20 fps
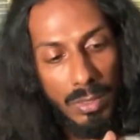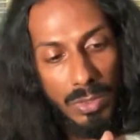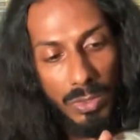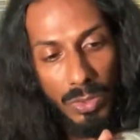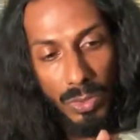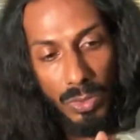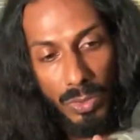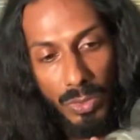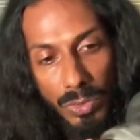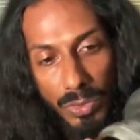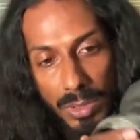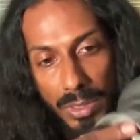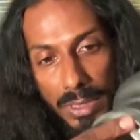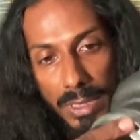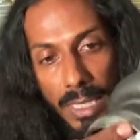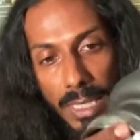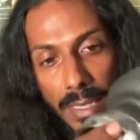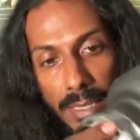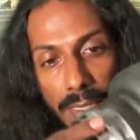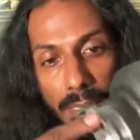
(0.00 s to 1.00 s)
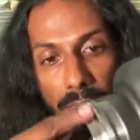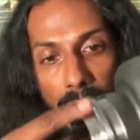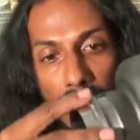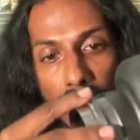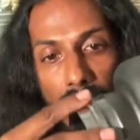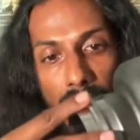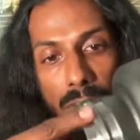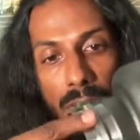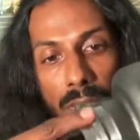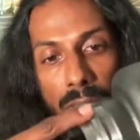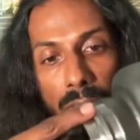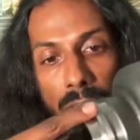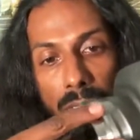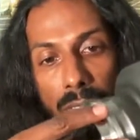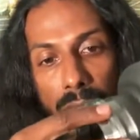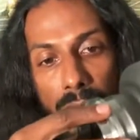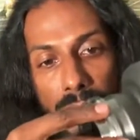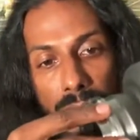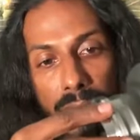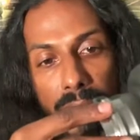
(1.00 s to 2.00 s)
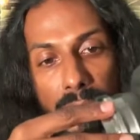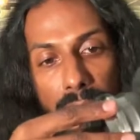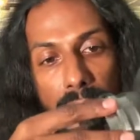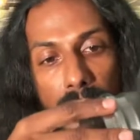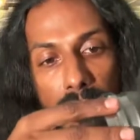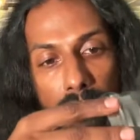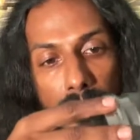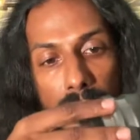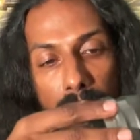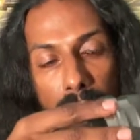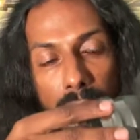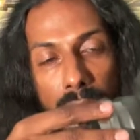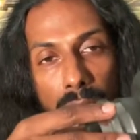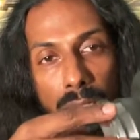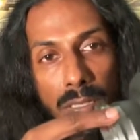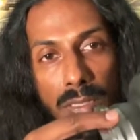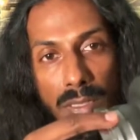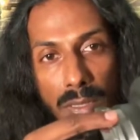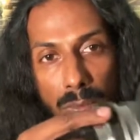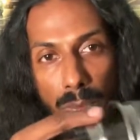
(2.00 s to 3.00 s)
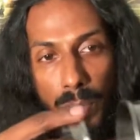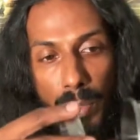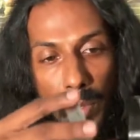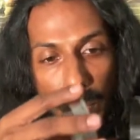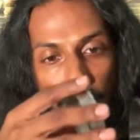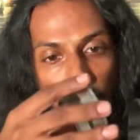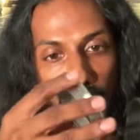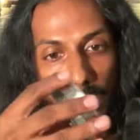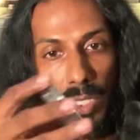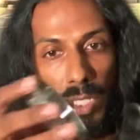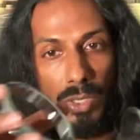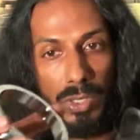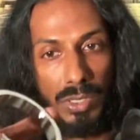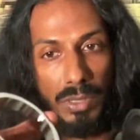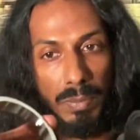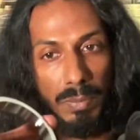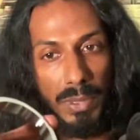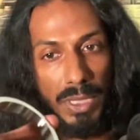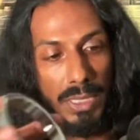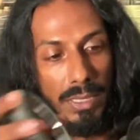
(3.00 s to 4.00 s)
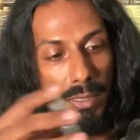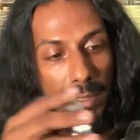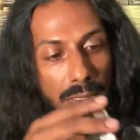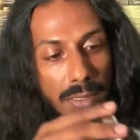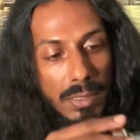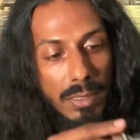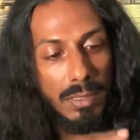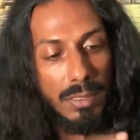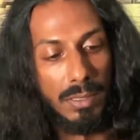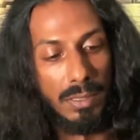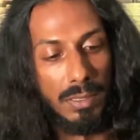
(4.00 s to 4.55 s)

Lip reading: So it goes inside here, fits, so it pretty much locks in place.